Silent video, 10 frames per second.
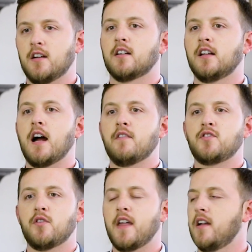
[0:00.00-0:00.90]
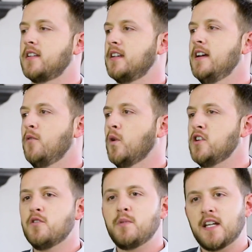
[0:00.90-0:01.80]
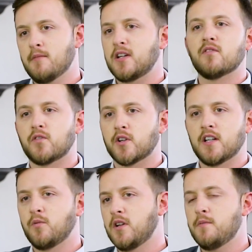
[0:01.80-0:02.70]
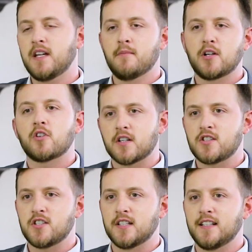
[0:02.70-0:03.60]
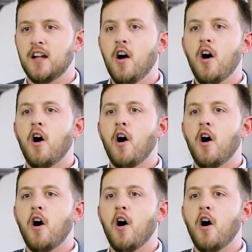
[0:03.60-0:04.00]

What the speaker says: in our lives, so that when you become converted, when you become a Christian,